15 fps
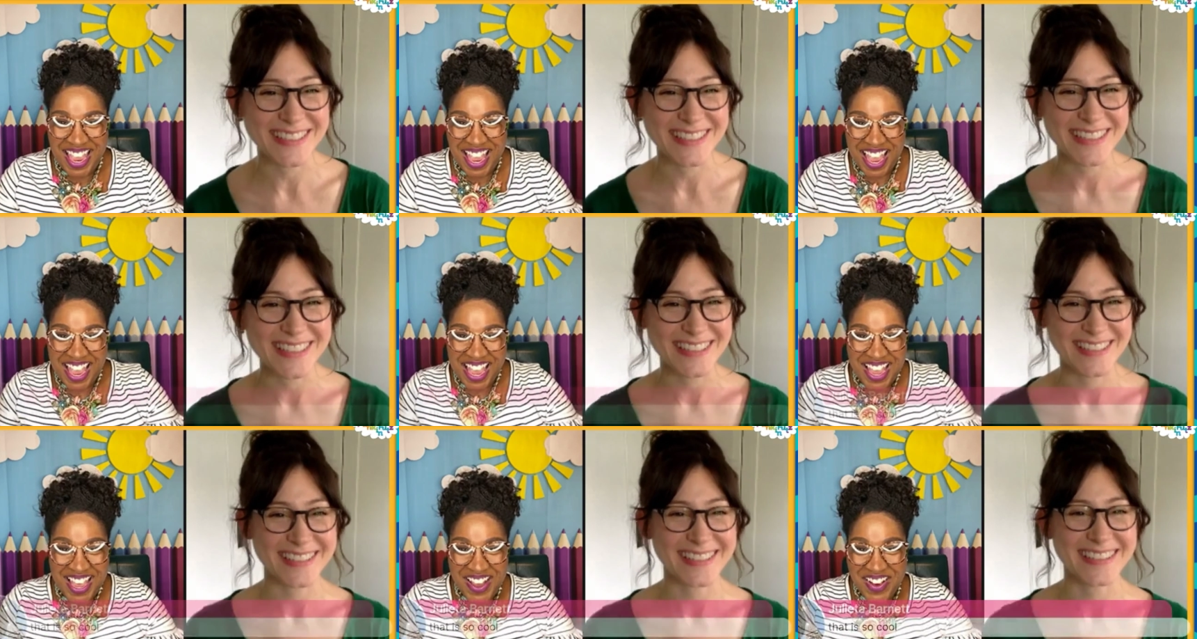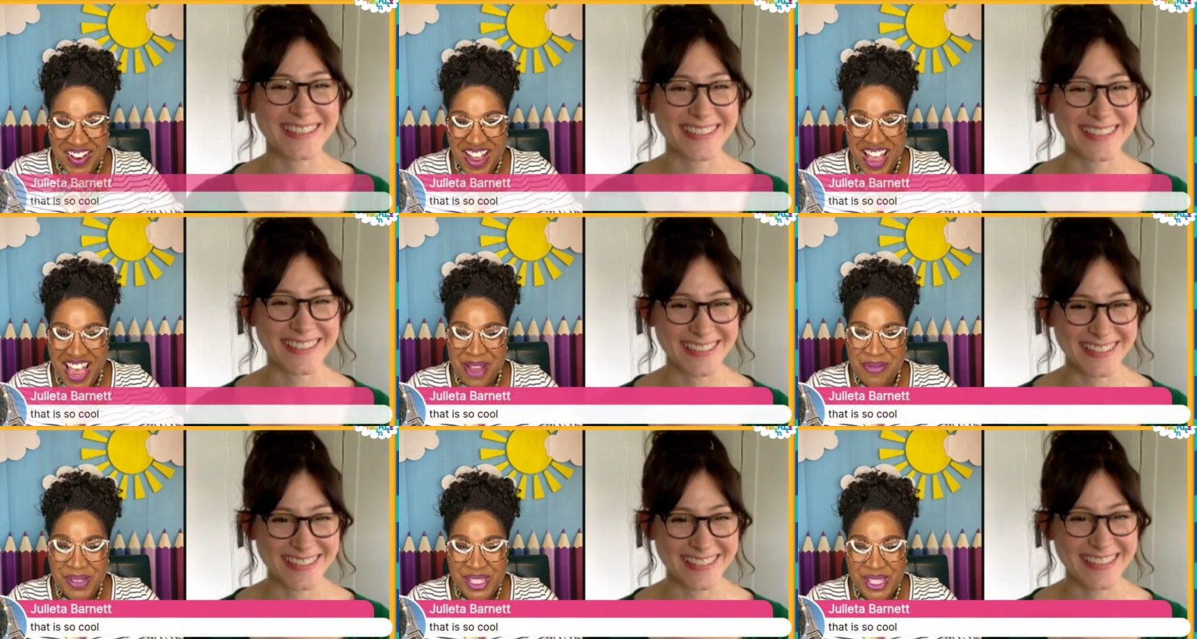Speaker 1: Oh,
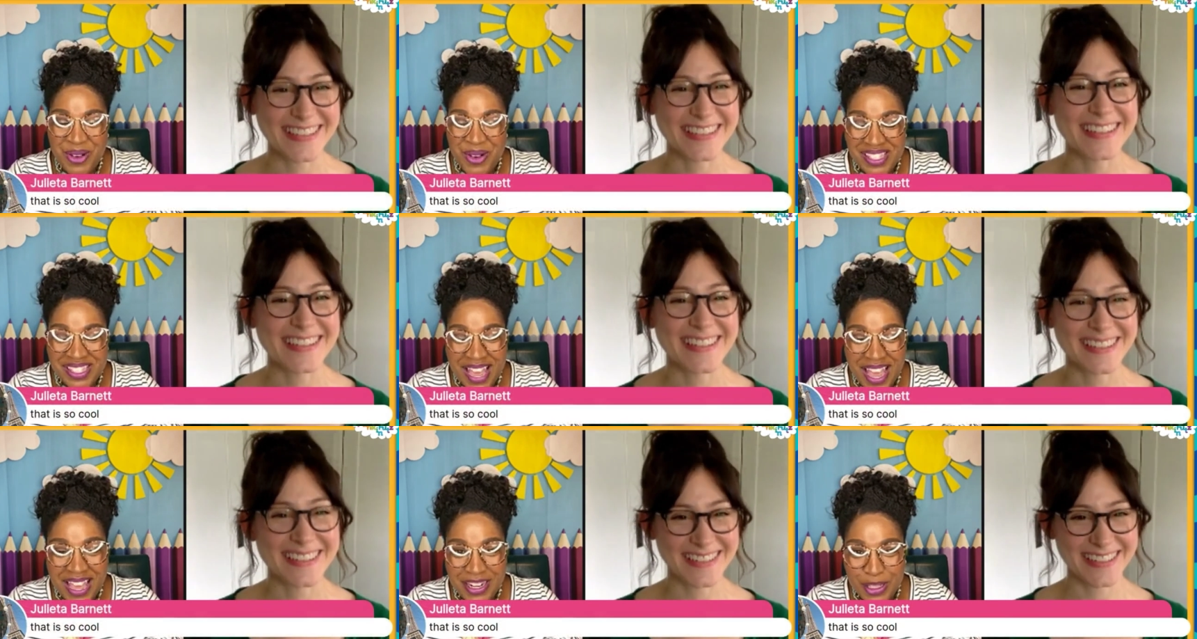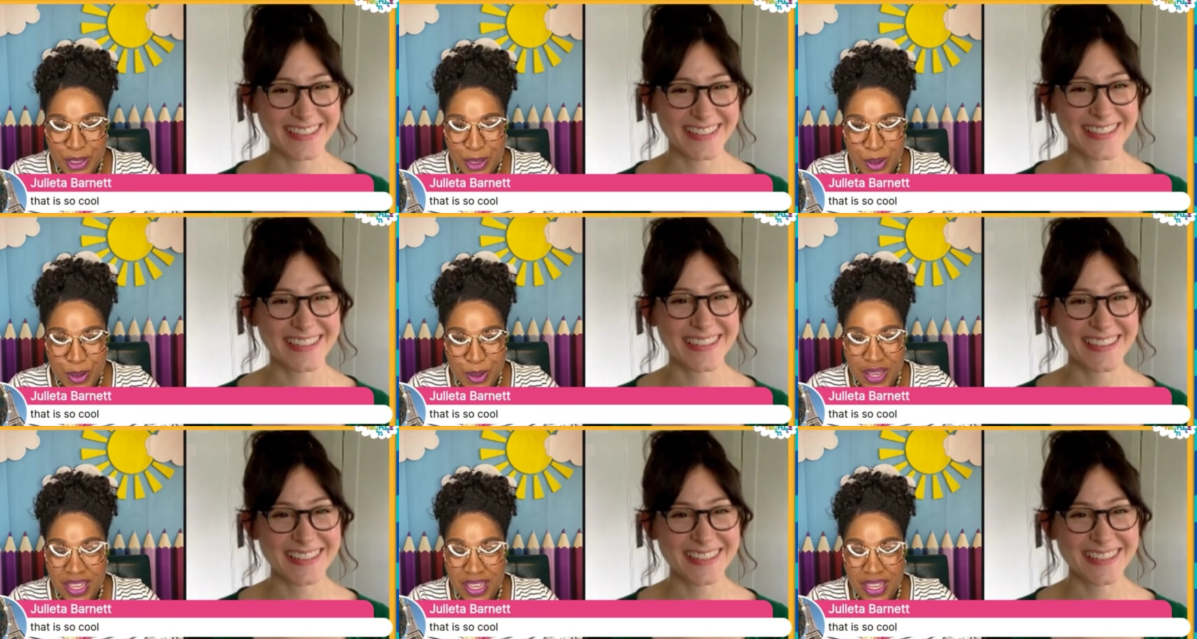I'm so excited too, and